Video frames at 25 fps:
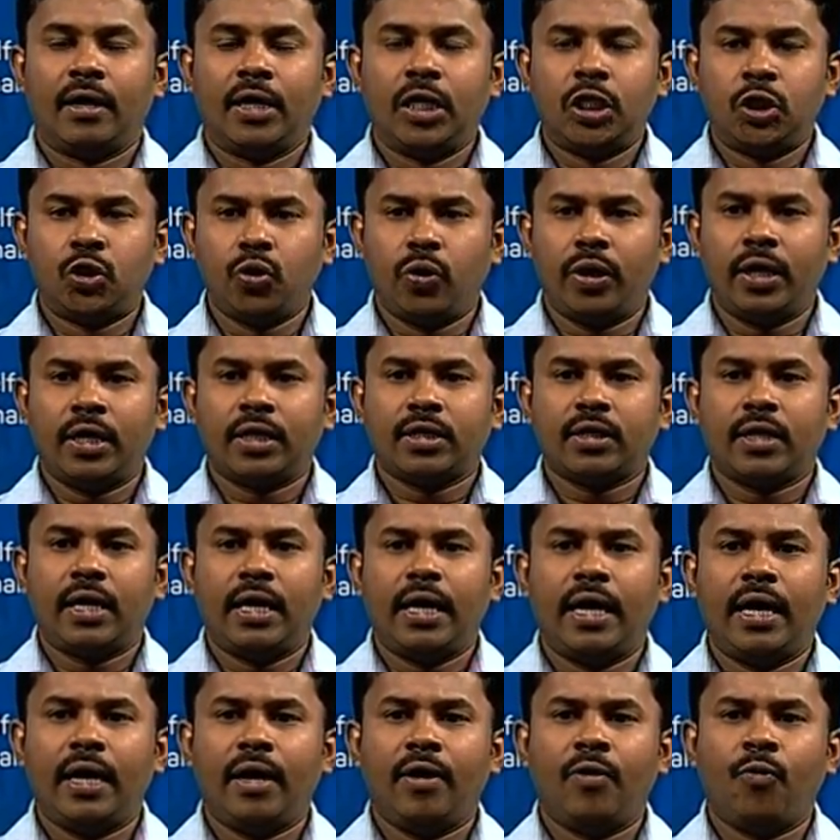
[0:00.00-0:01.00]
doing
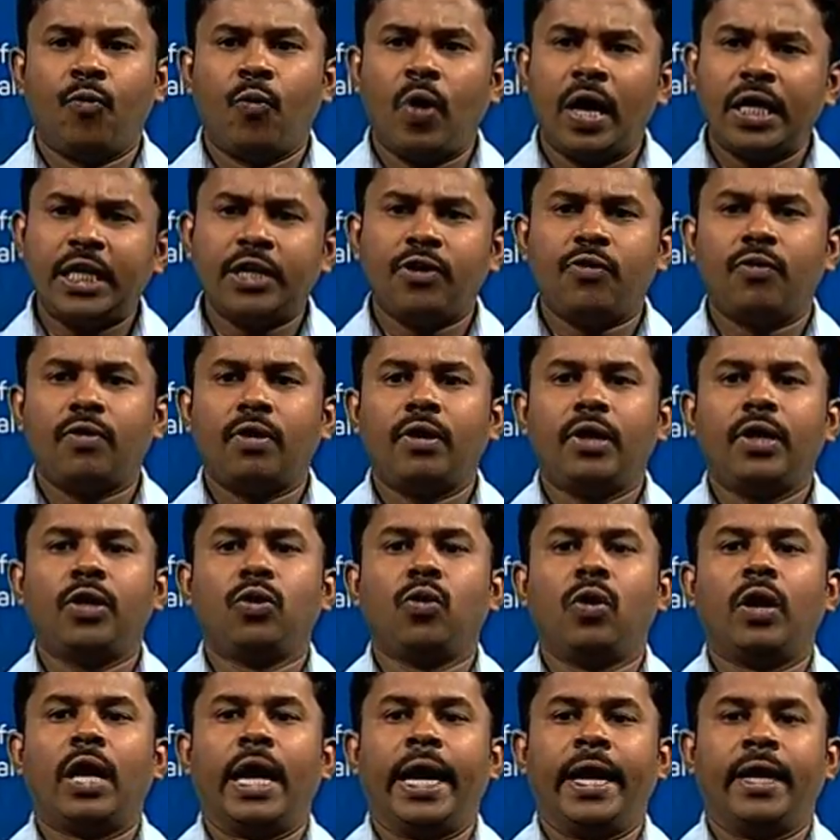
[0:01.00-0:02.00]
whatever
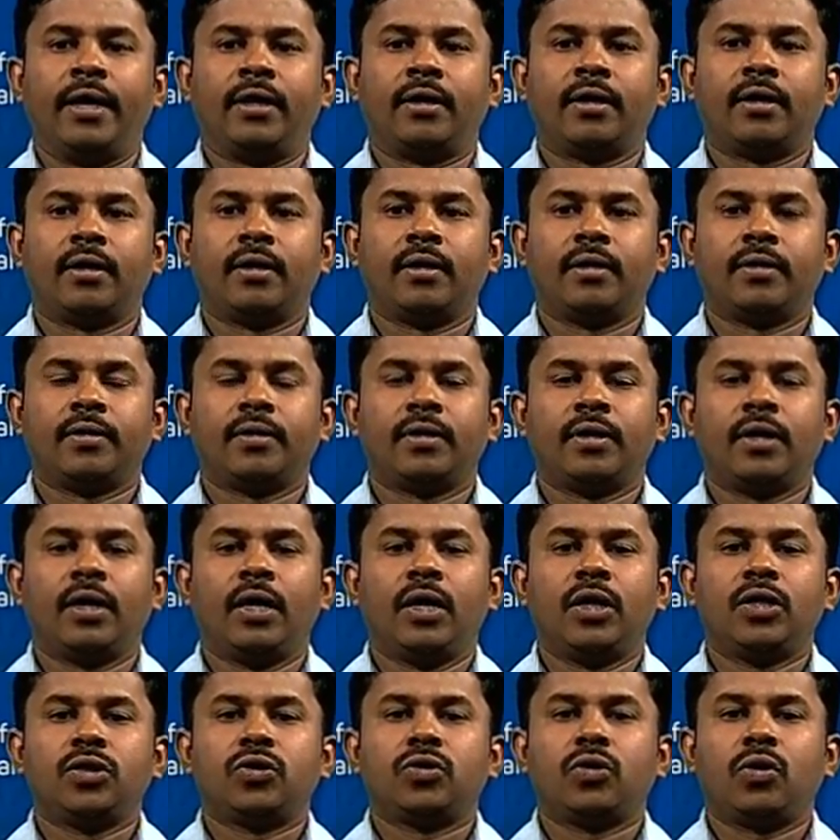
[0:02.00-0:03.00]
you like.
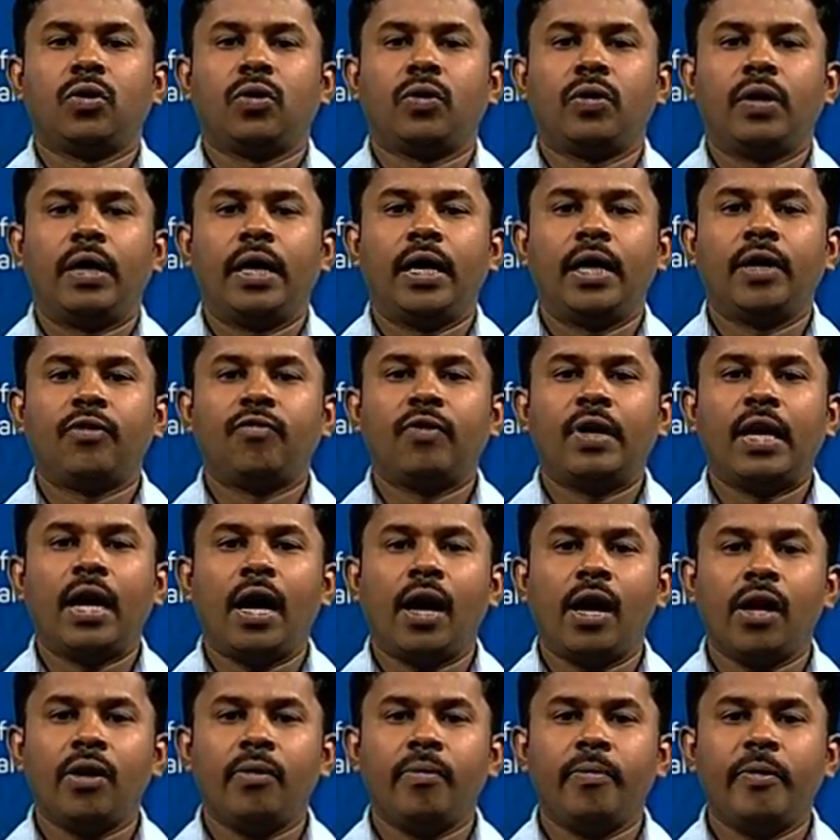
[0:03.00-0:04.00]
So, it will
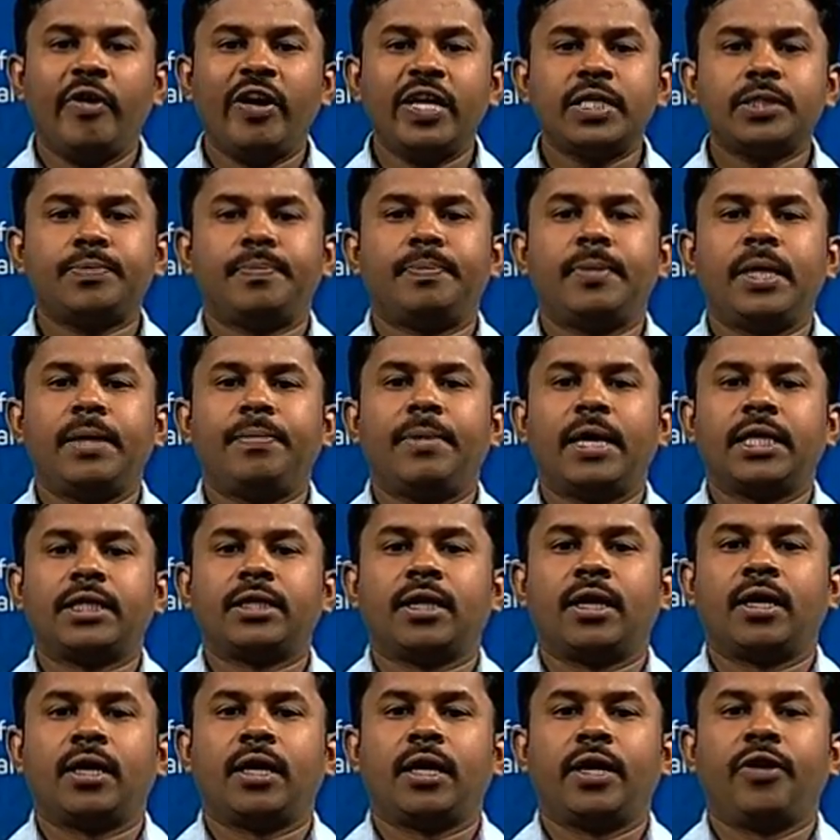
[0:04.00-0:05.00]
always be
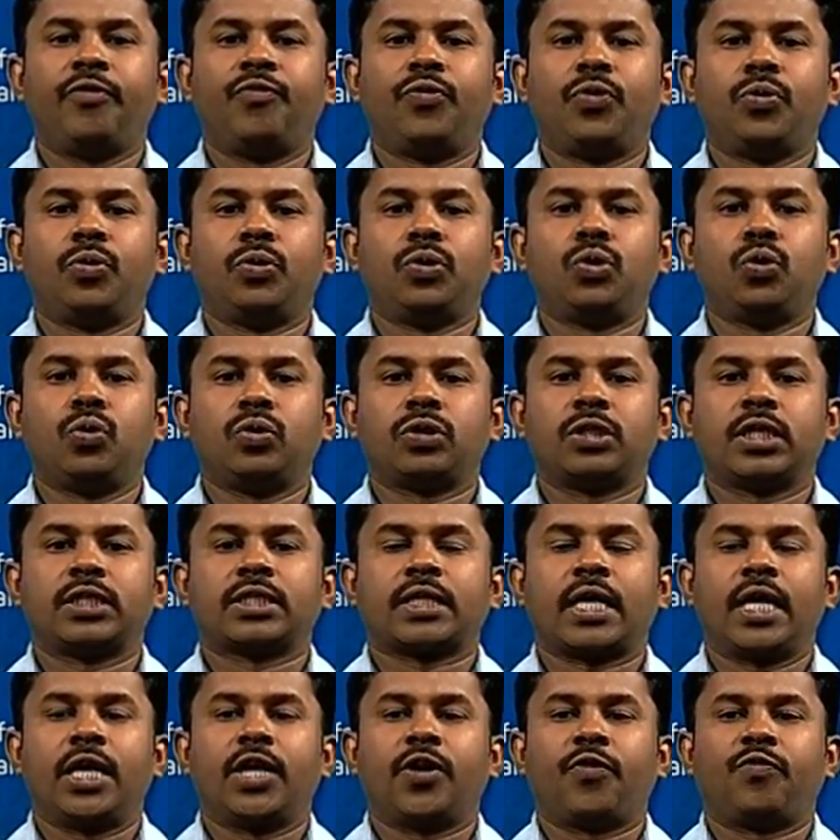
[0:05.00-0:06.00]
better if you do such
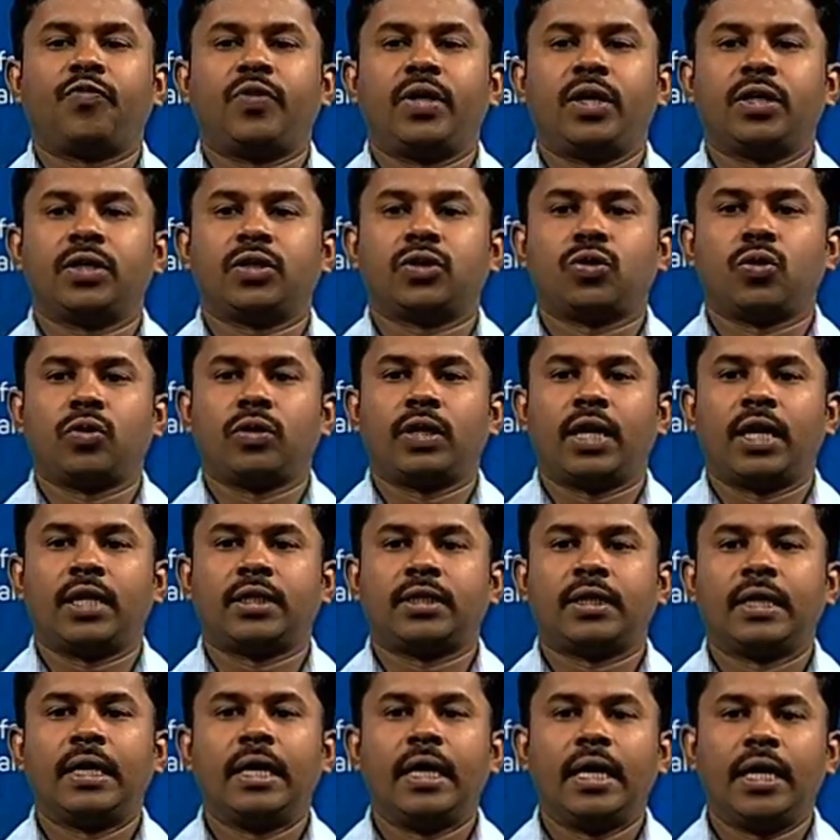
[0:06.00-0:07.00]
kind of things, so
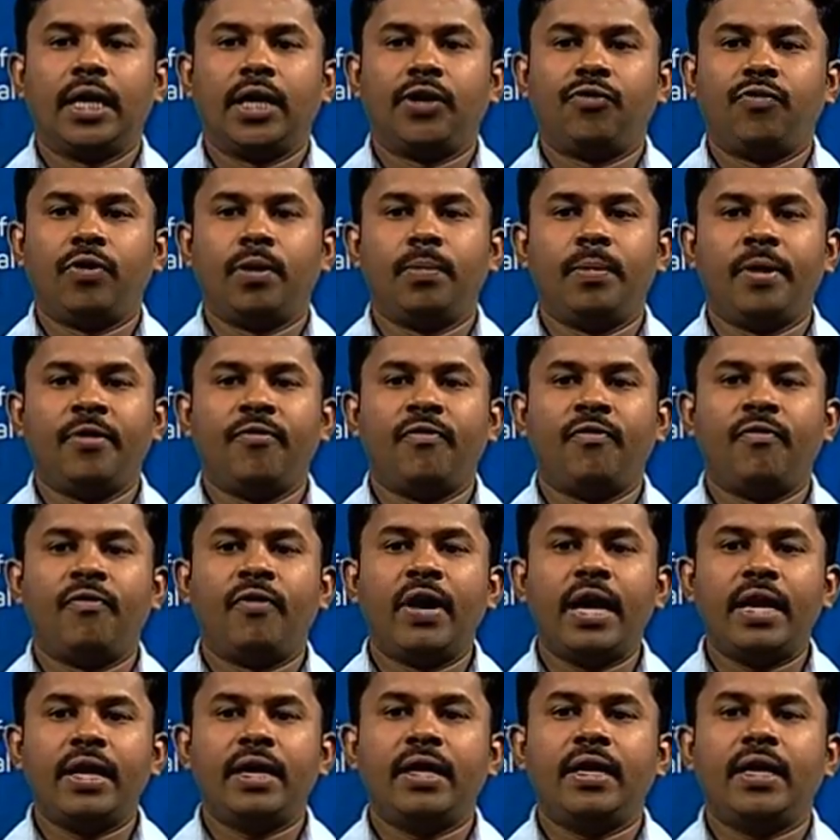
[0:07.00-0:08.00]
that it will be
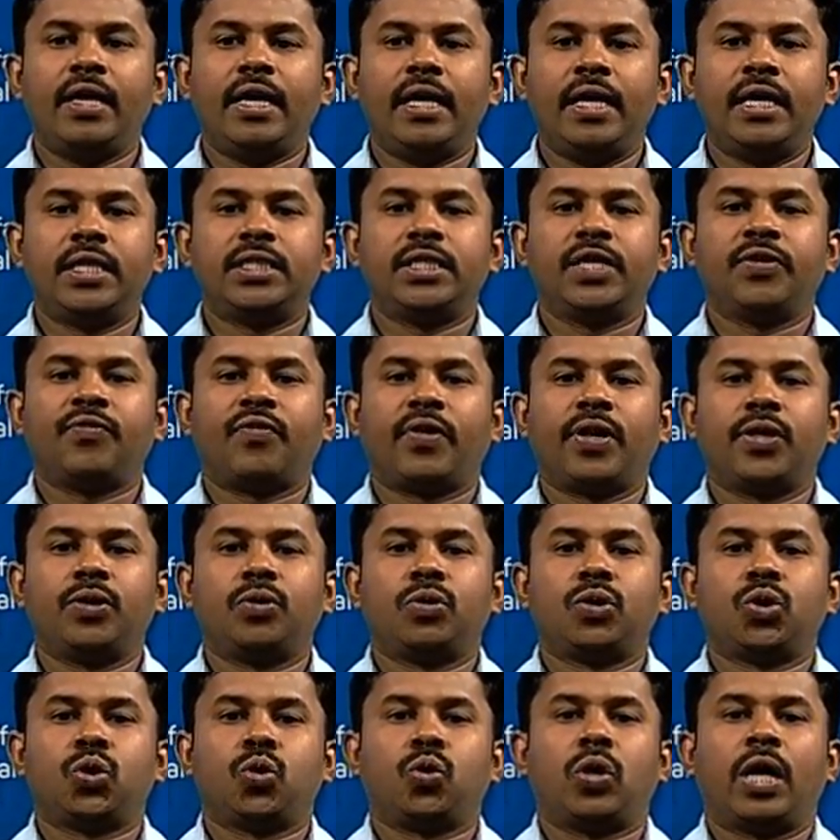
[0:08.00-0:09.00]
very easy for you
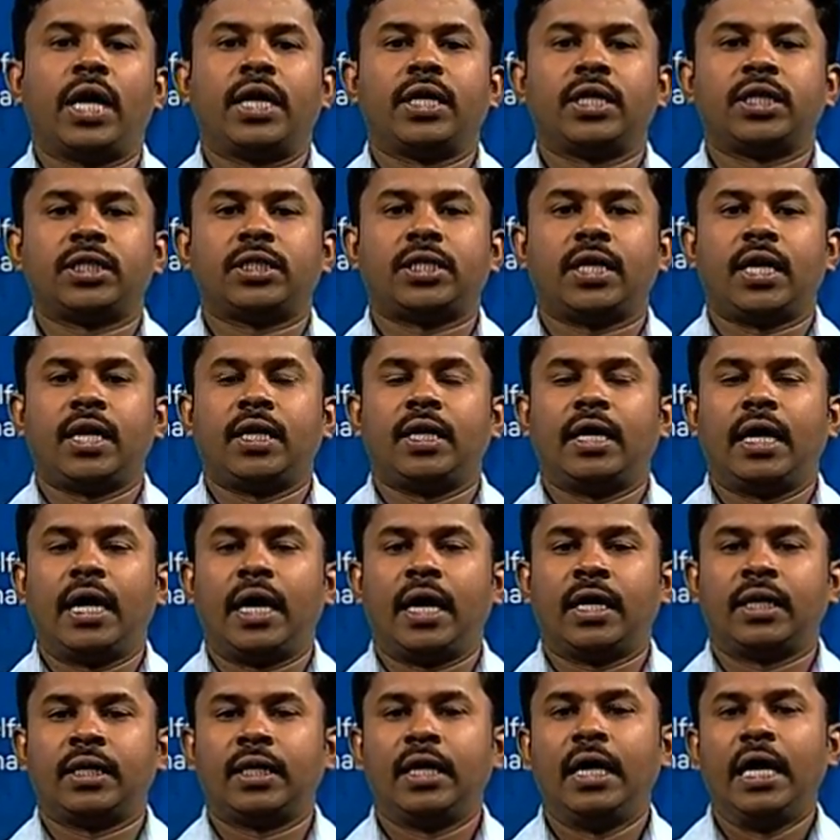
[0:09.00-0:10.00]
to understand
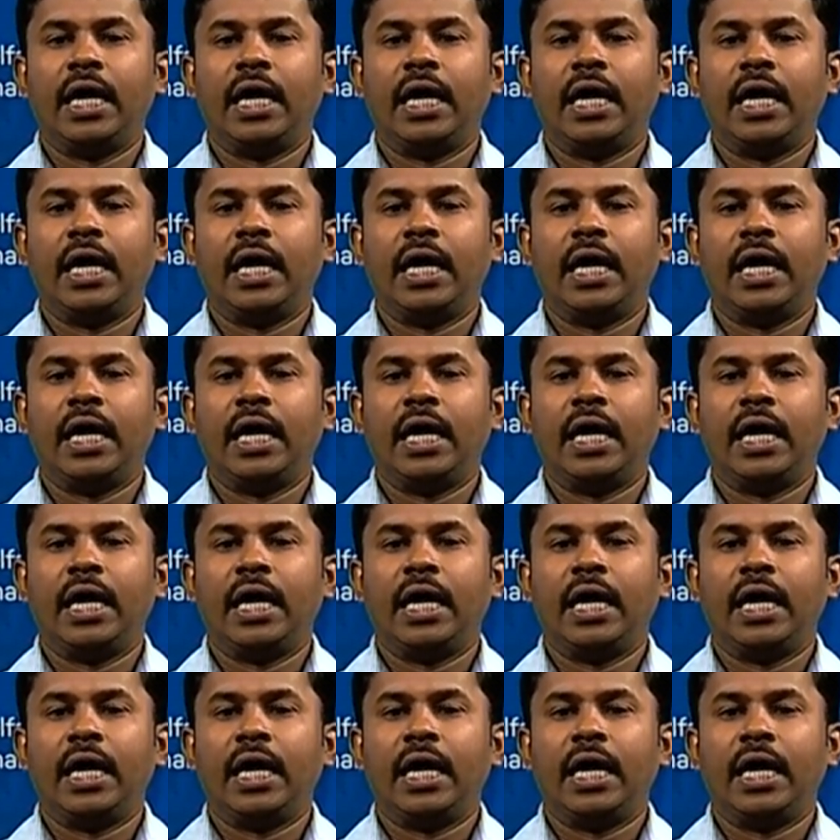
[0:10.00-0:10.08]
and